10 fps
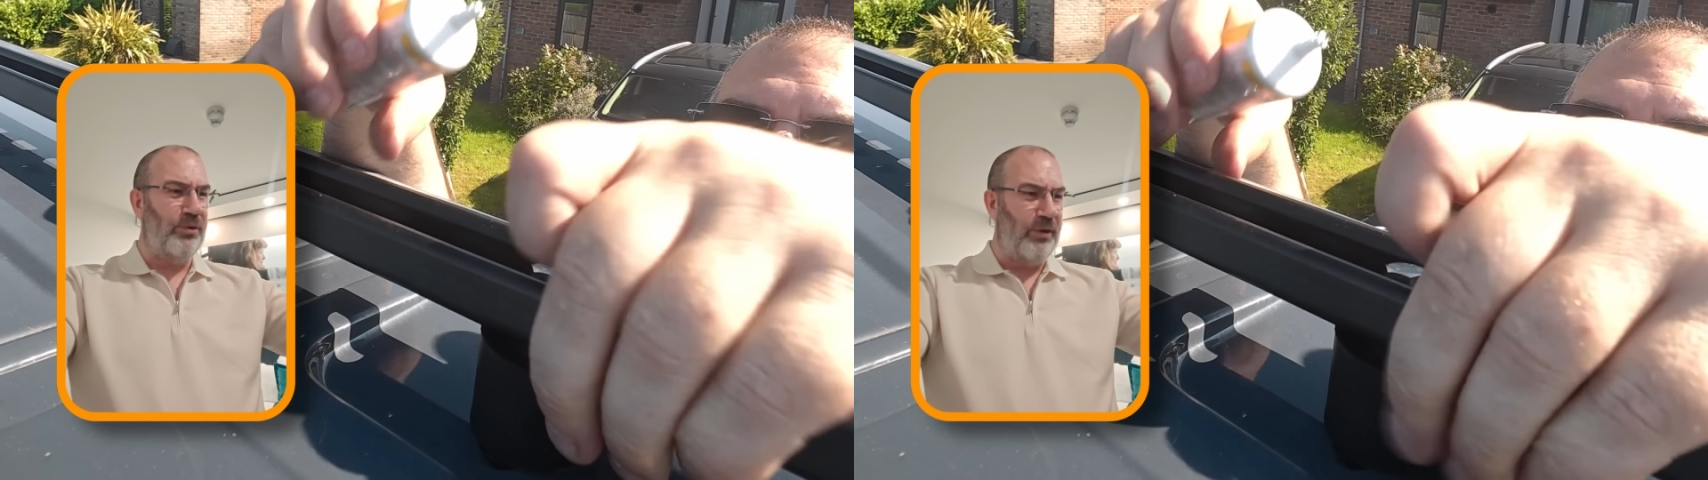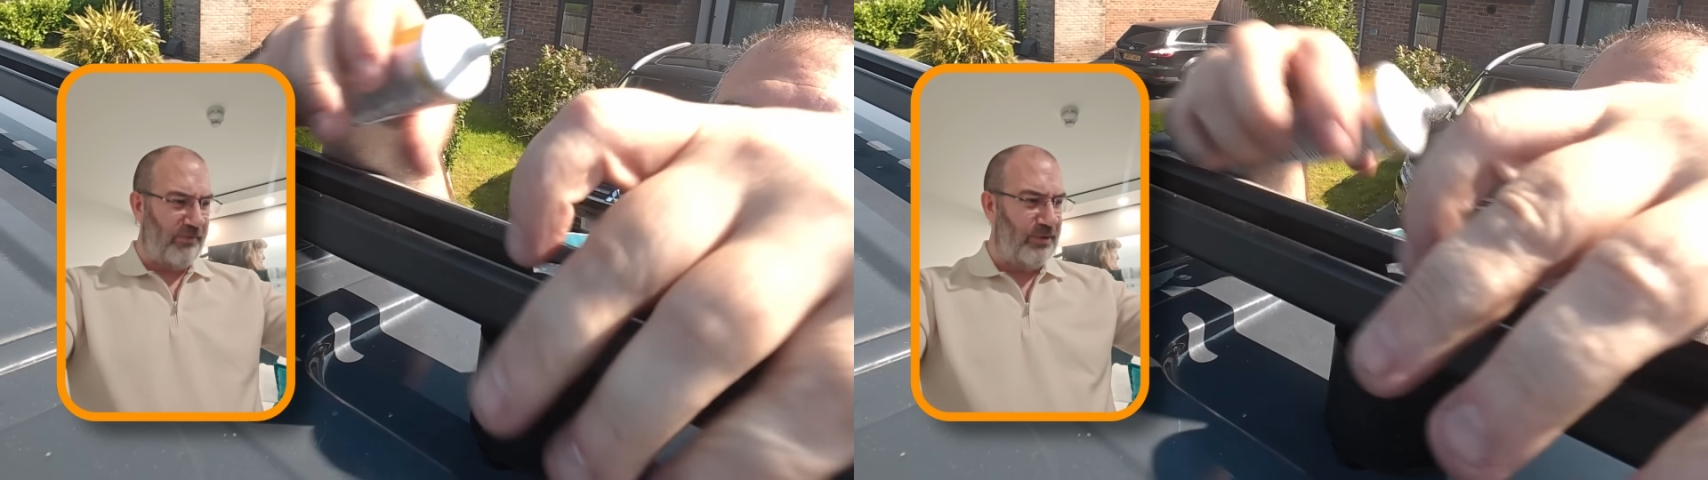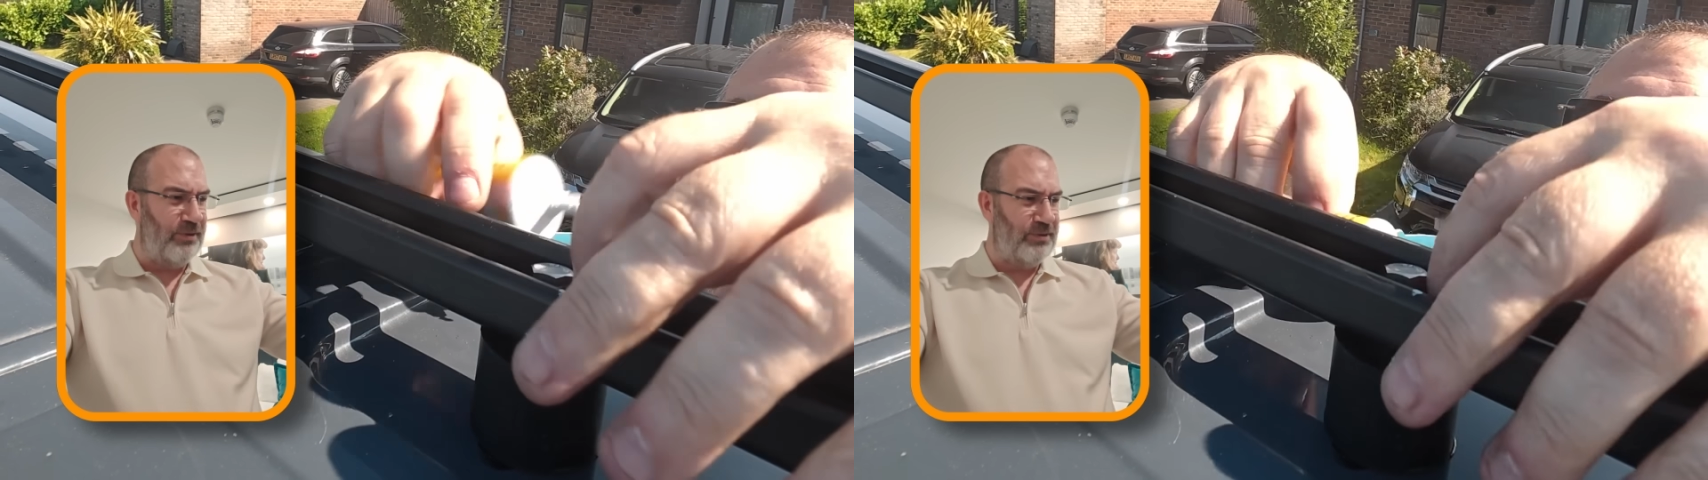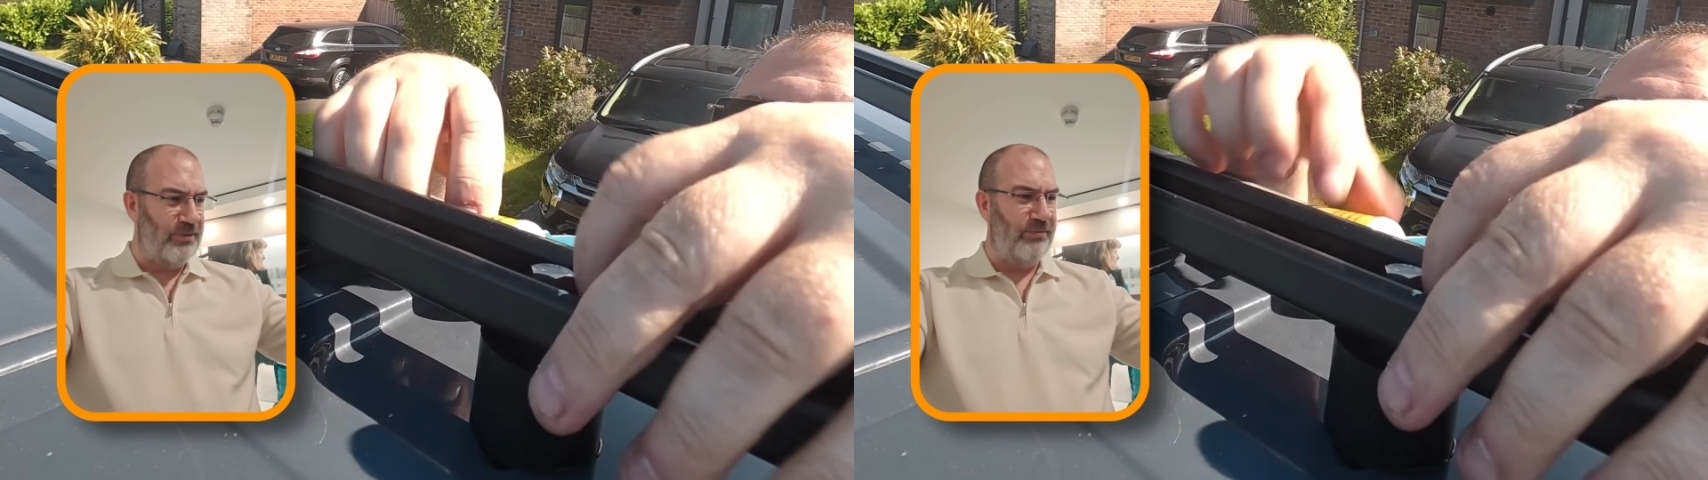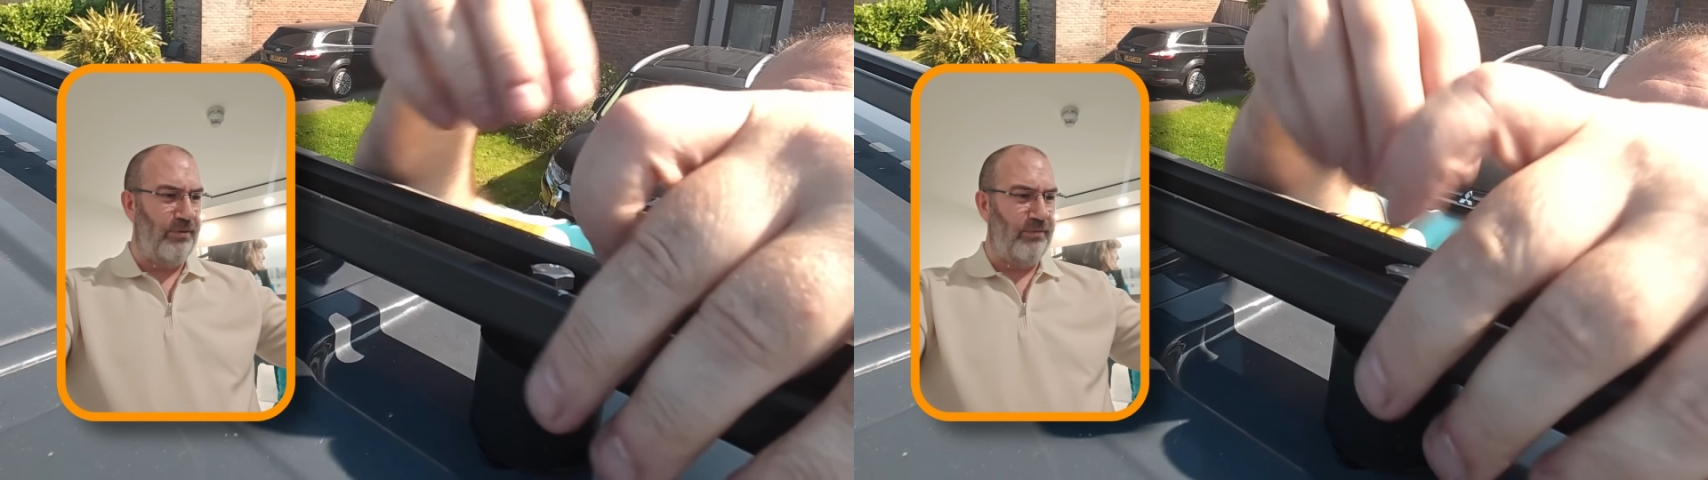more evidence
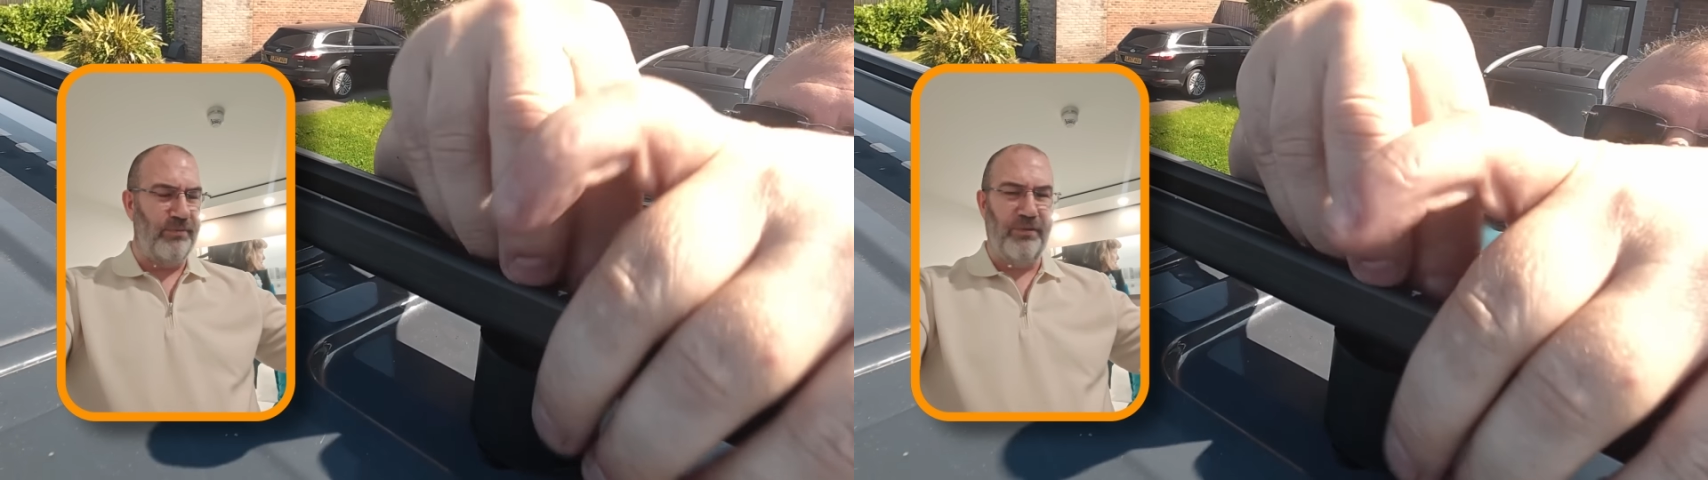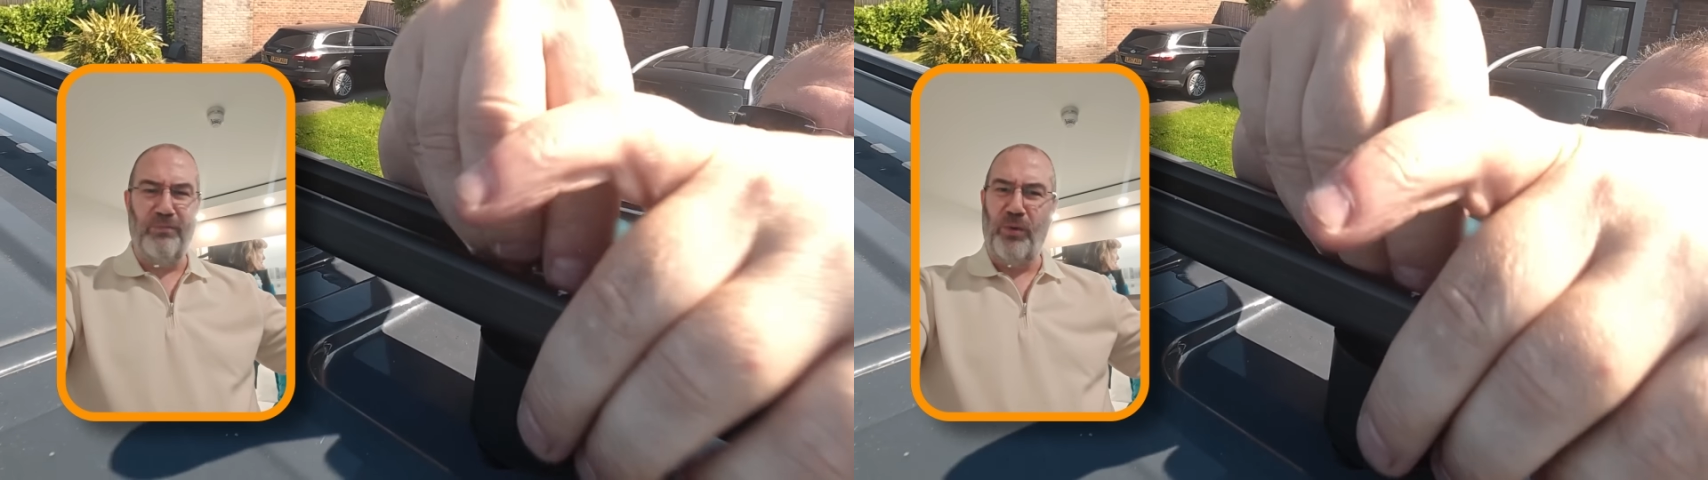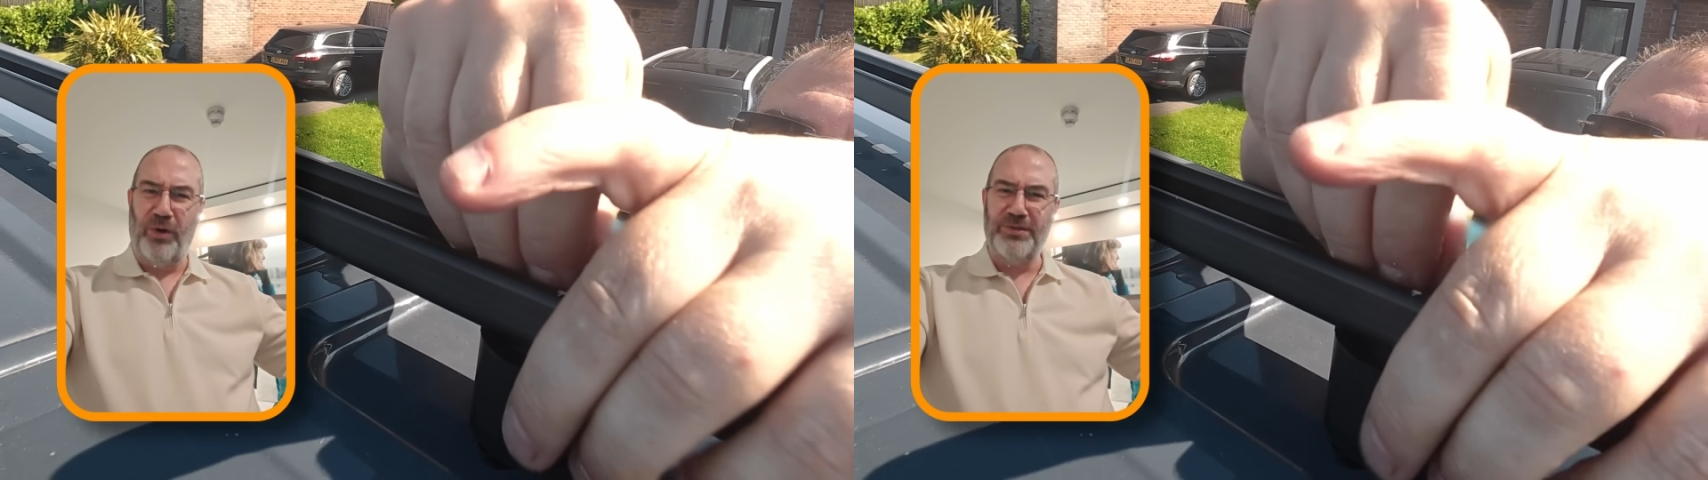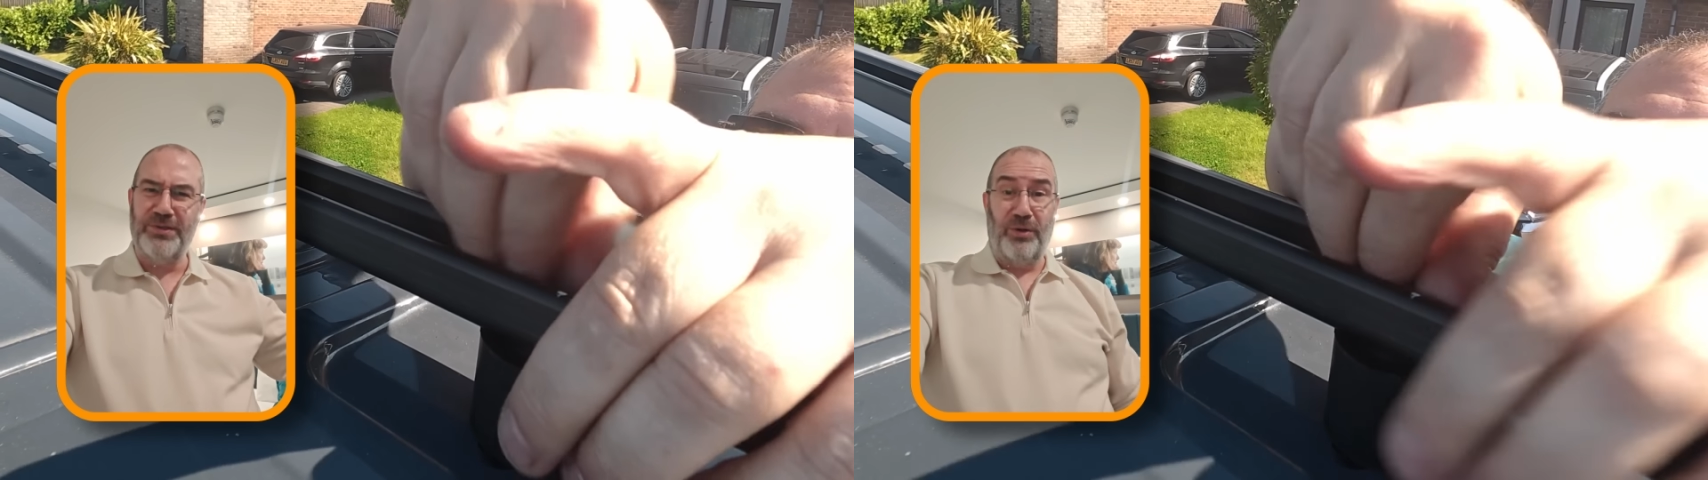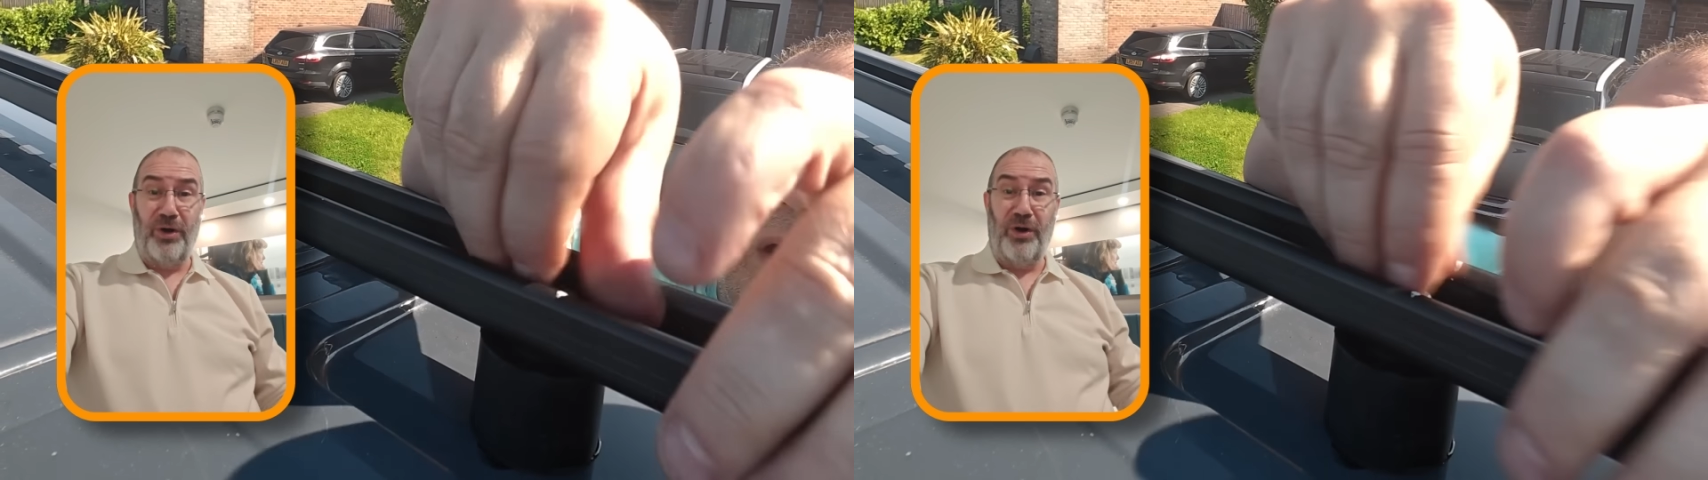of the water.